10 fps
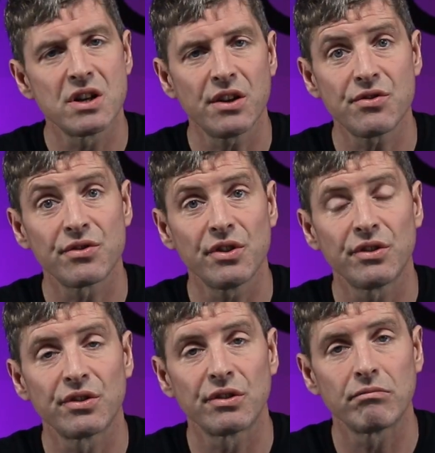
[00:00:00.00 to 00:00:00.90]
Test
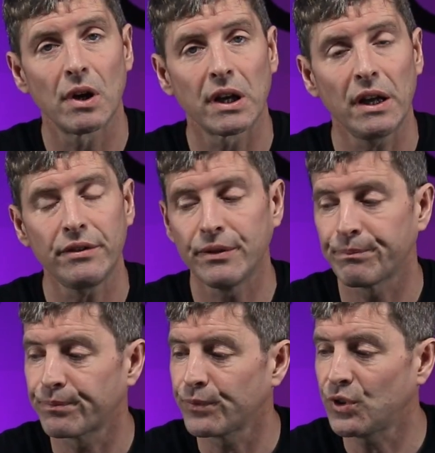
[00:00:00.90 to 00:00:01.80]
results, I guess.
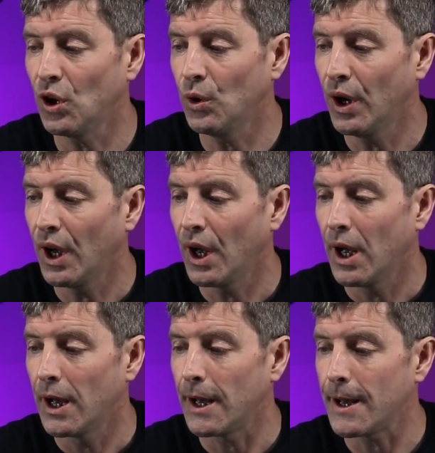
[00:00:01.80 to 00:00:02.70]
So
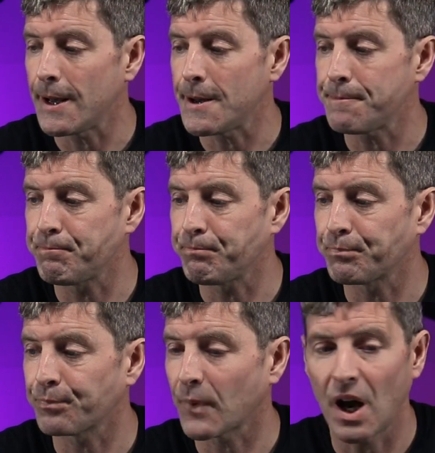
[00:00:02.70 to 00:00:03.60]

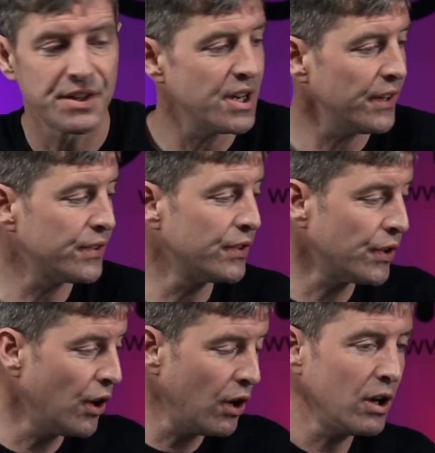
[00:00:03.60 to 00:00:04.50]
I tested
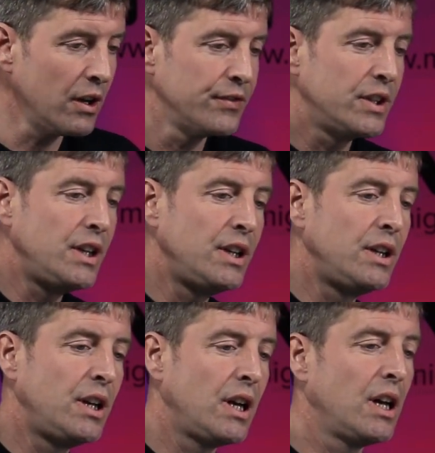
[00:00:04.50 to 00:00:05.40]
all of the
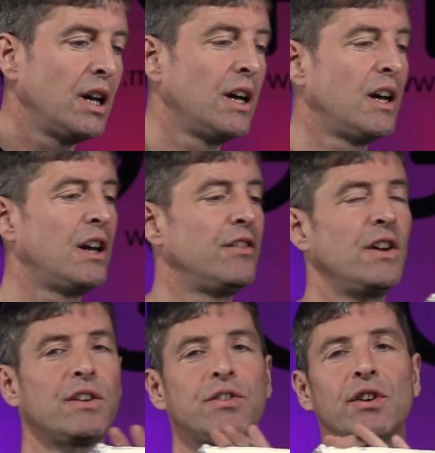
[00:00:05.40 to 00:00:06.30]

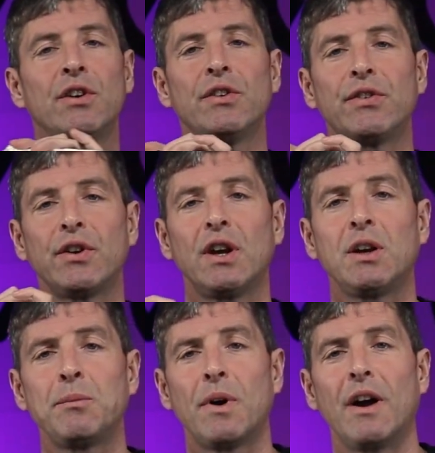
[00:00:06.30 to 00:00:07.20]
fixtures
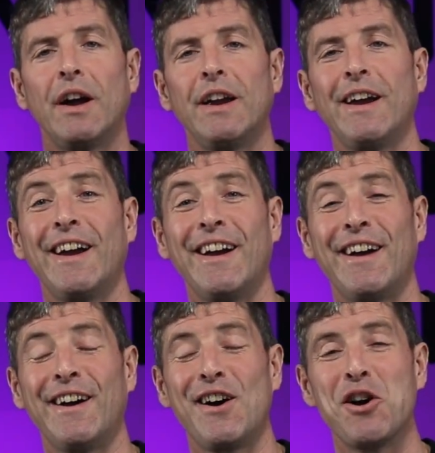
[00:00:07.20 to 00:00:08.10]
in my
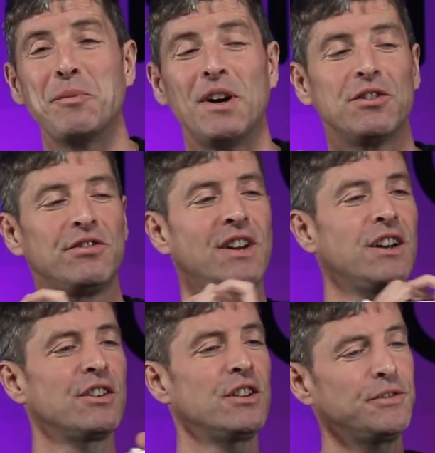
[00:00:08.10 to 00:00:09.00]
homemade
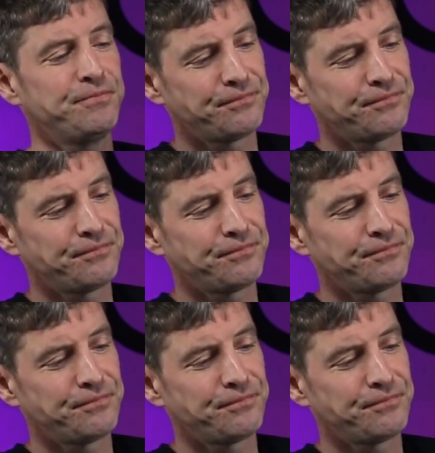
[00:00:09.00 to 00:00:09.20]
reflector.